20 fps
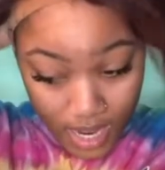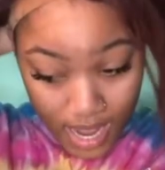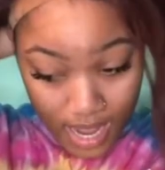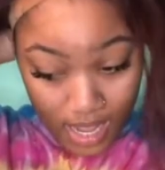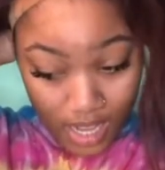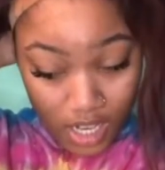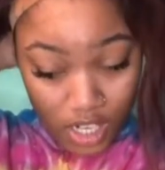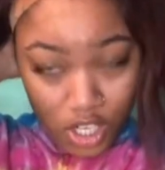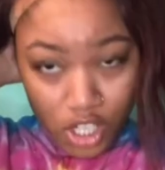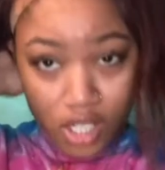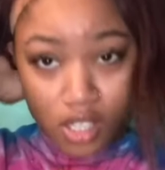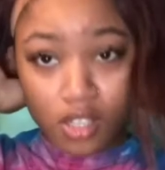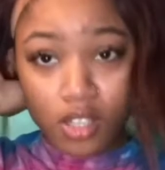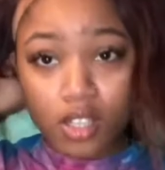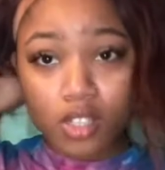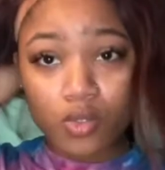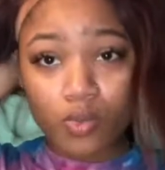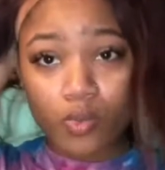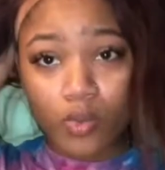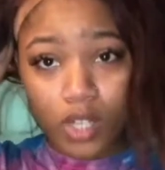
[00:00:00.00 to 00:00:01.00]
and it just
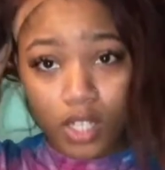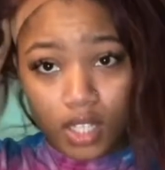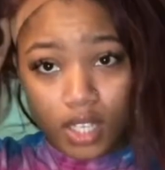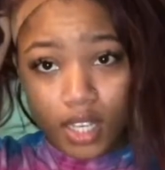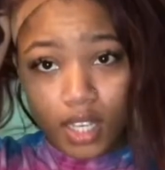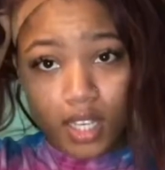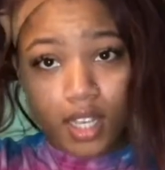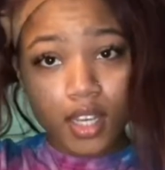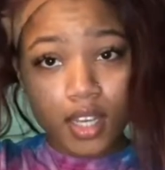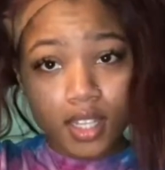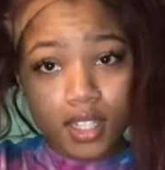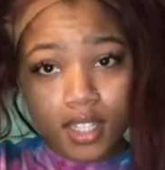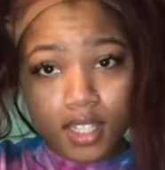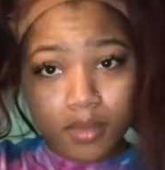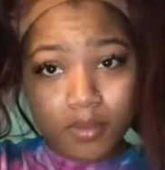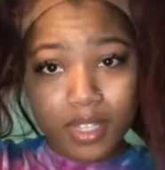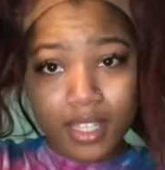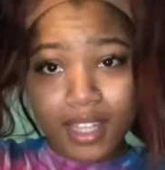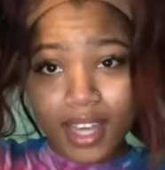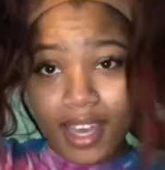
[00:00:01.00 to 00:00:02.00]
looked really good to
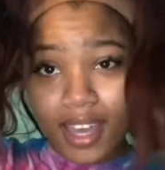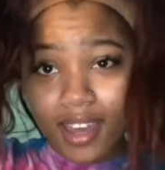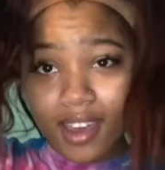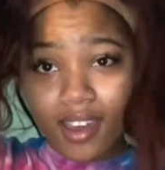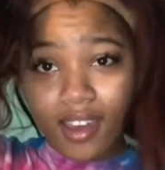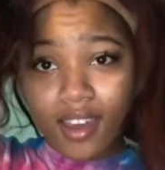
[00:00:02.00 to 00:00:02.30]
me. Like,